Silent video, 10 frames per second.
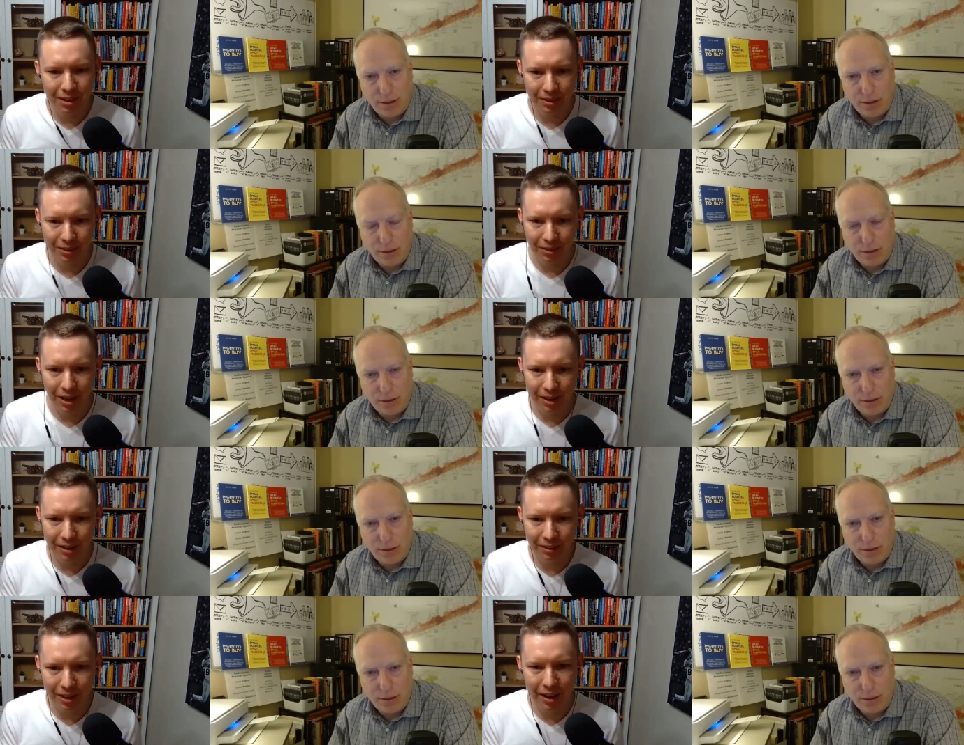Speaker 1: on a li- in a
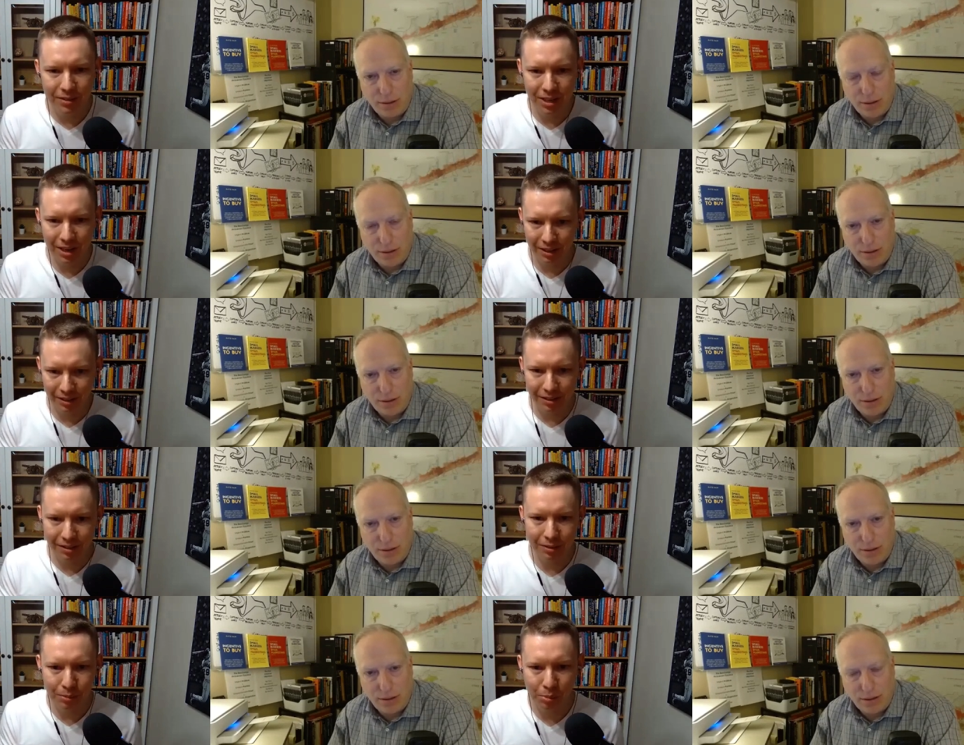live setting,
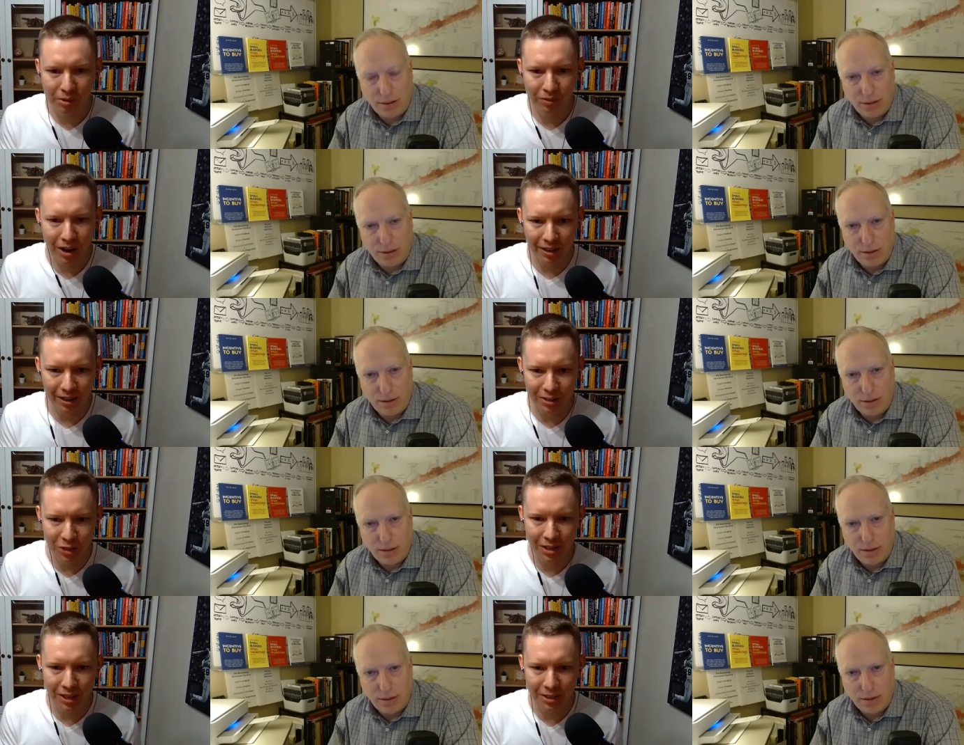providing
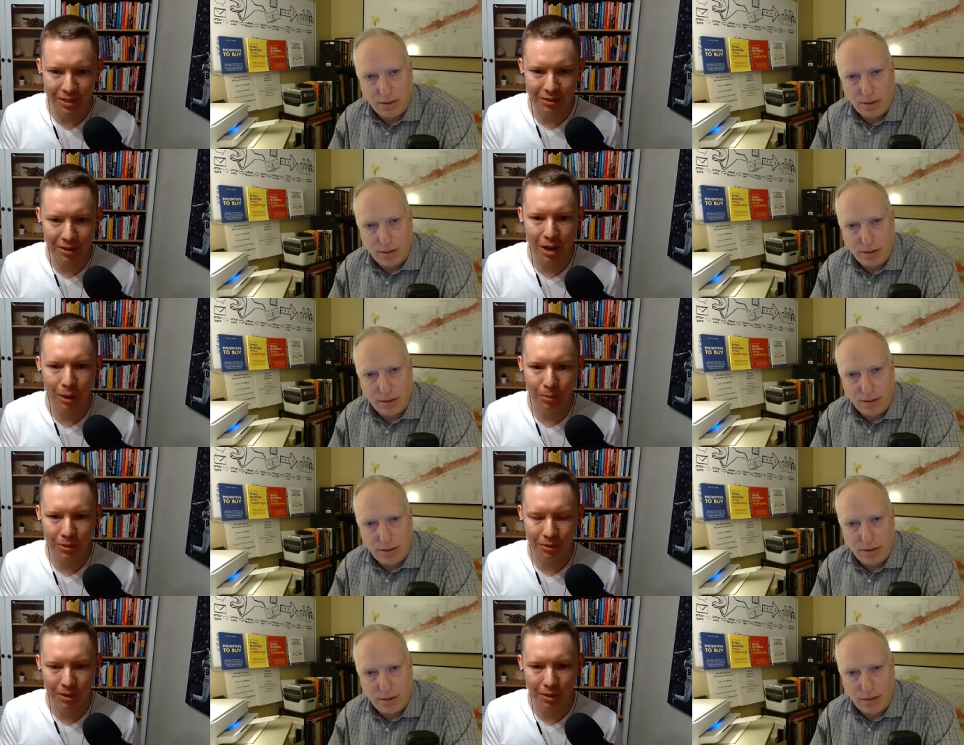education or help
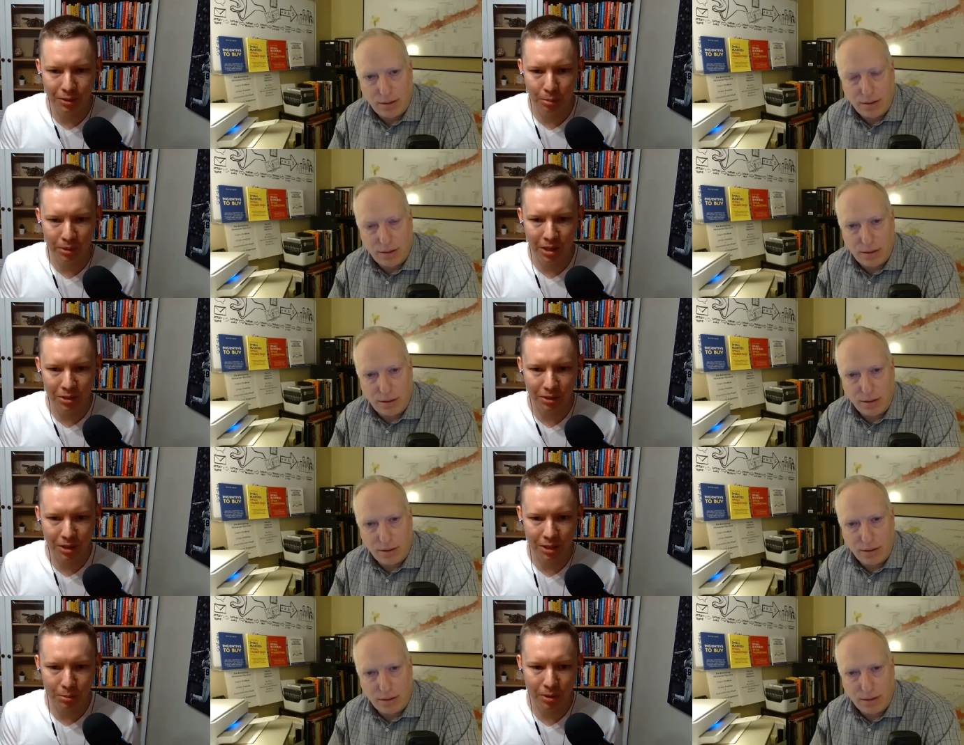to a to a potential
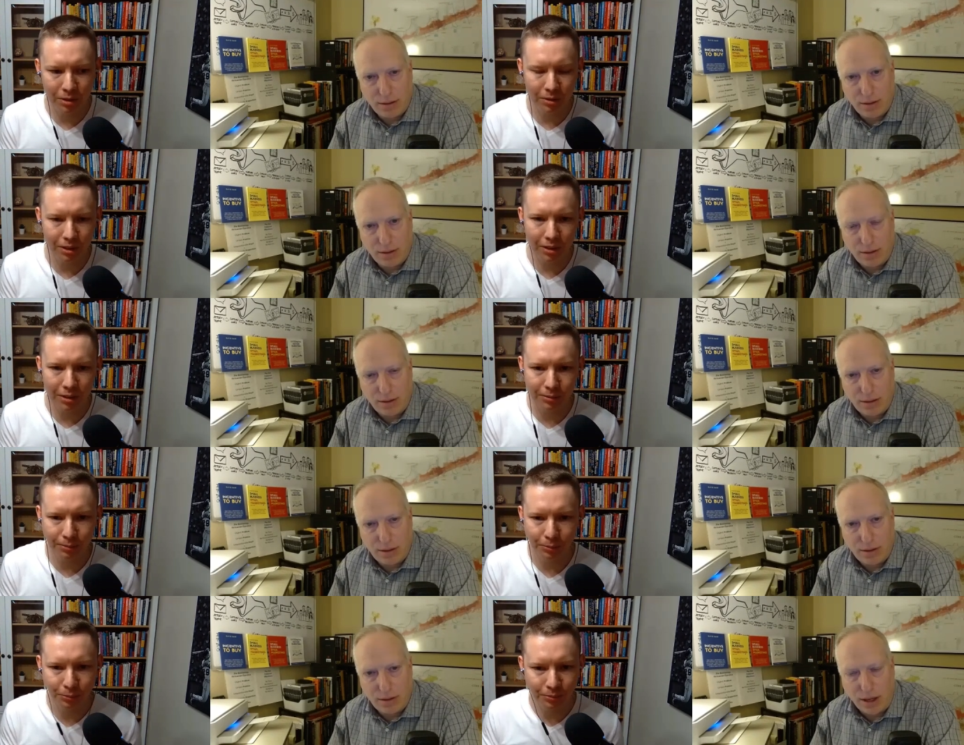customer. I don't think.
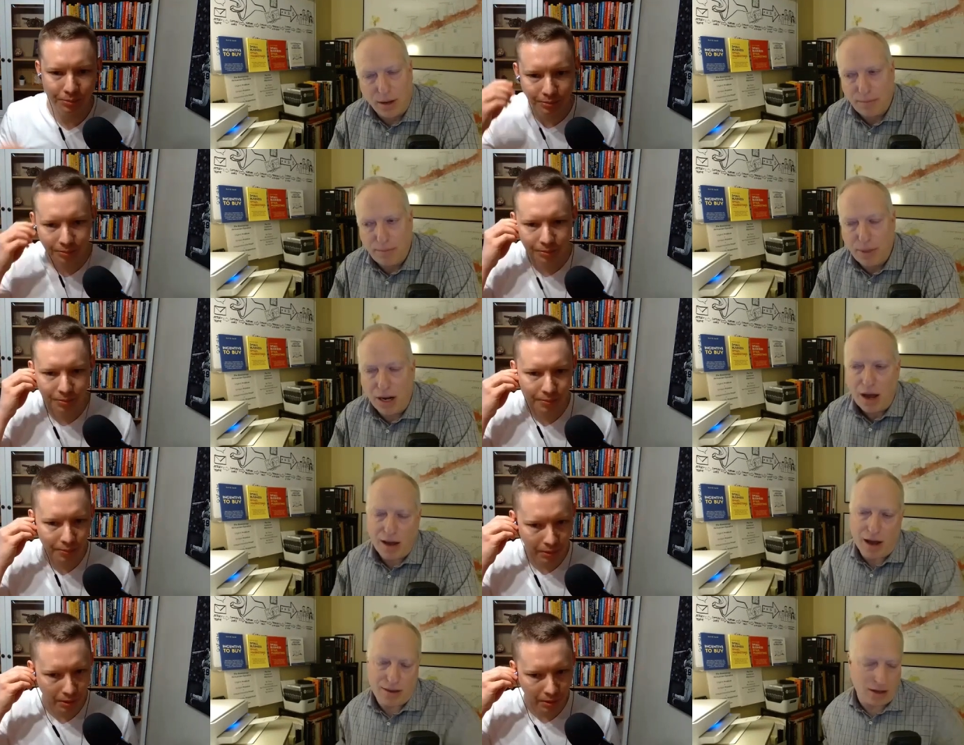
Speaker 2: Yeah, but I,
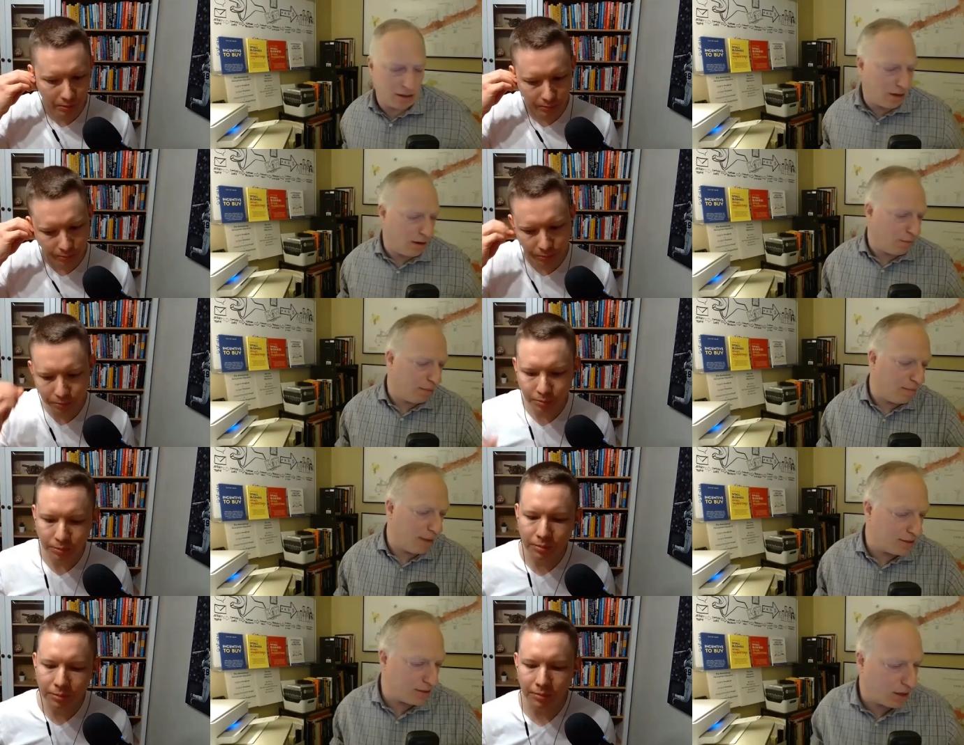I think, you know,
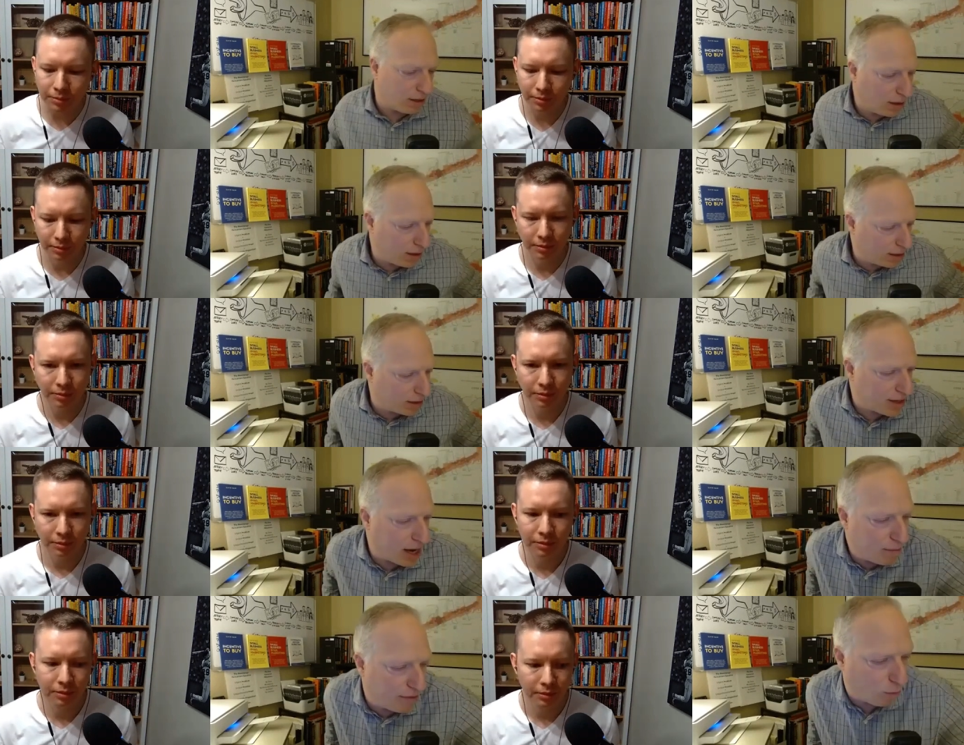based on the the
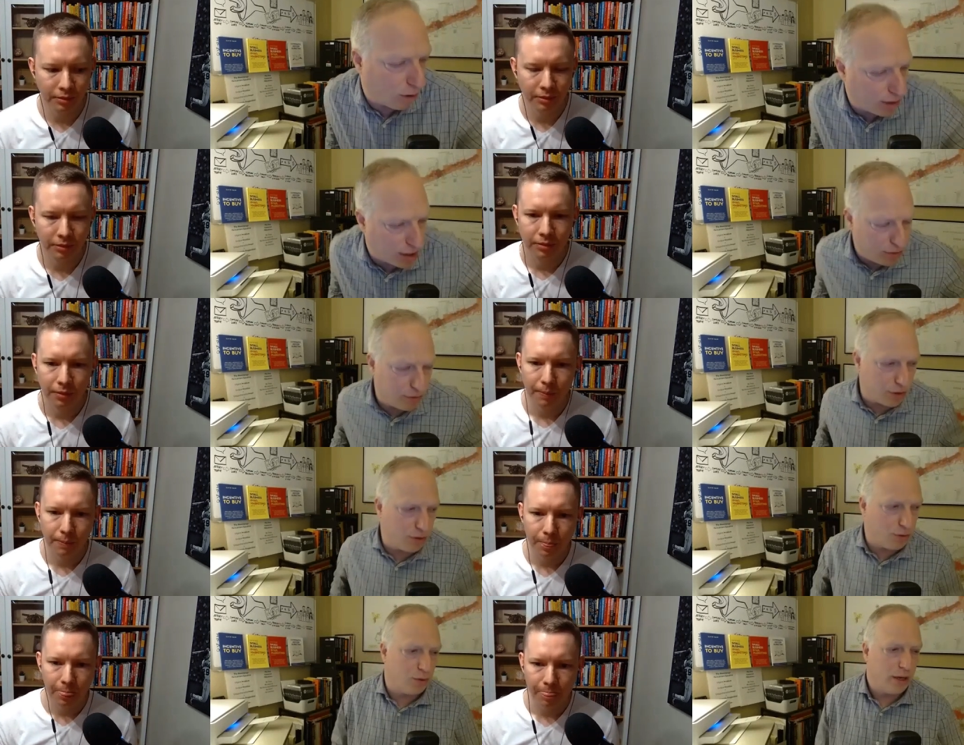type of work that you
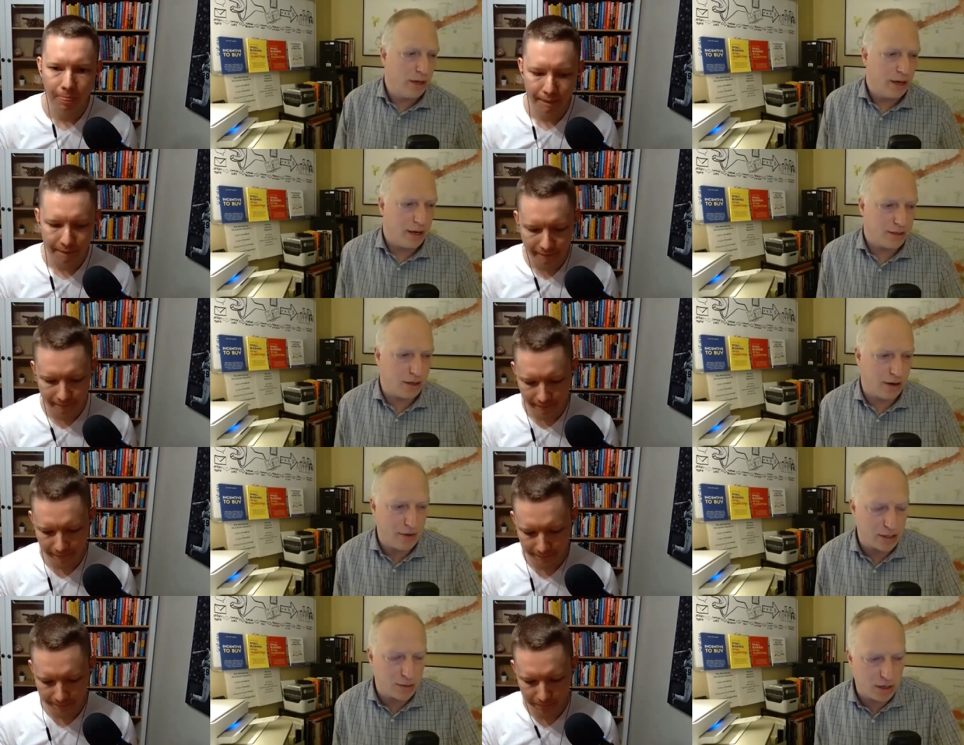do, it's an
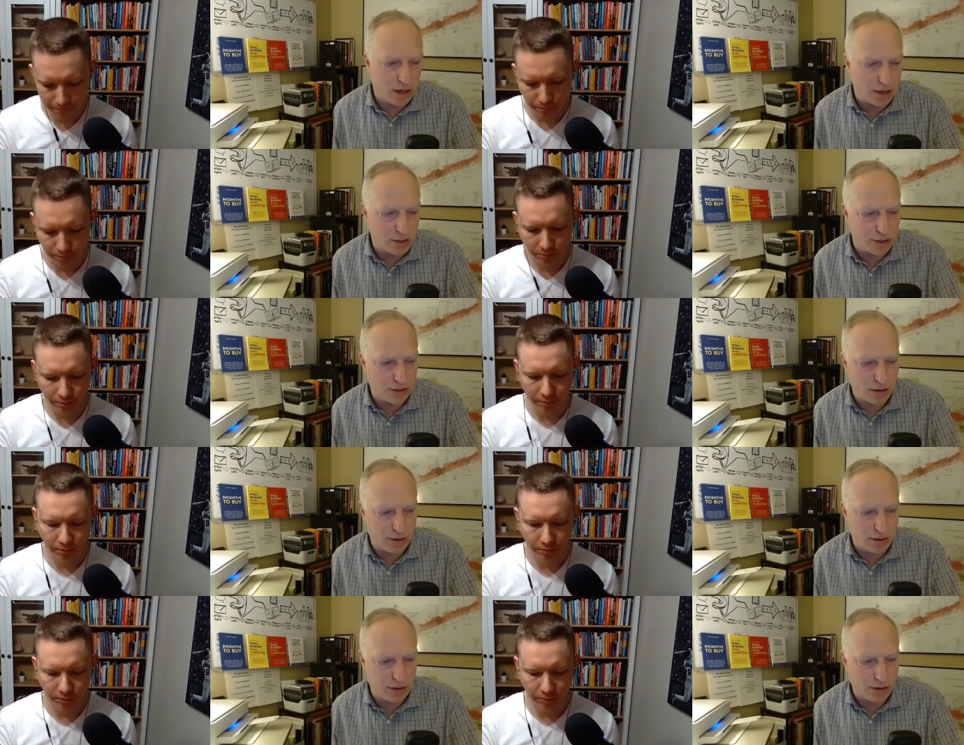investment not just